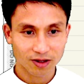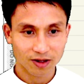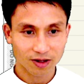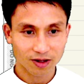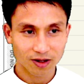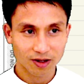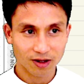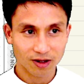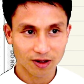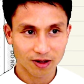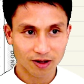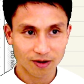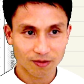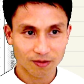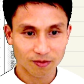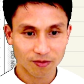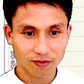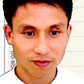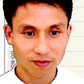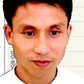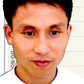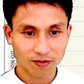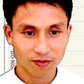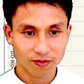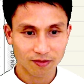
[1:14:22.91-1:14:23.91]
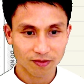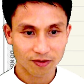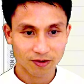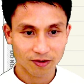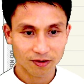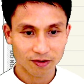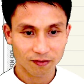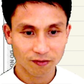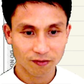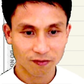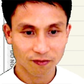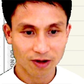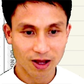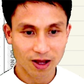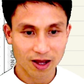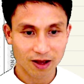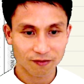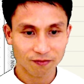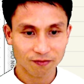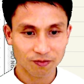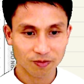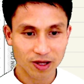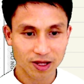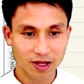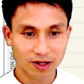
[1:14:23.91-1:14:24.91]

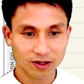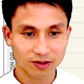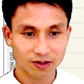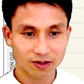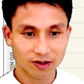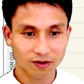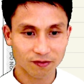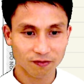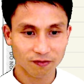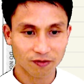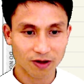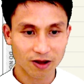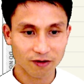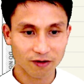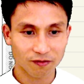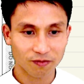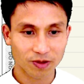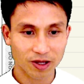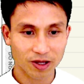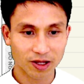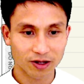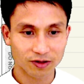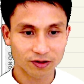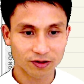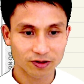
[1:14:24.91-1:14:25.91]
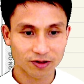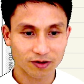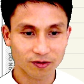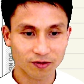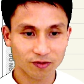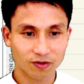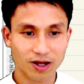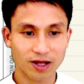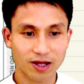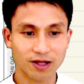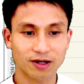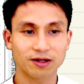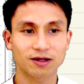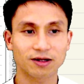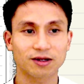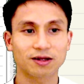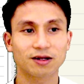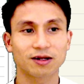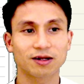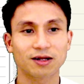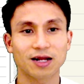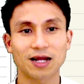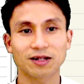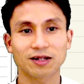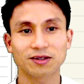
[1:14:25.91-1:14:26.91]
5 pence and 5 pence, right?
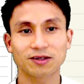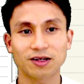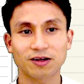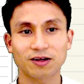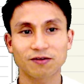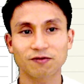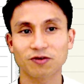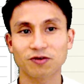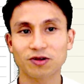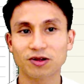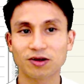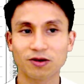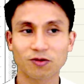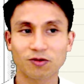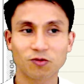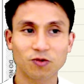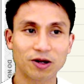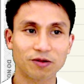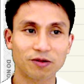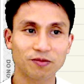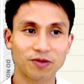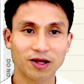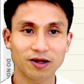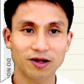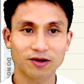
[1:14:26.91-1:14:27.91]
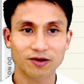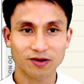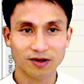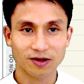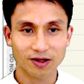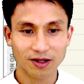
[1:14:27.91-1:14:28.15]
That's it for the 1 pence.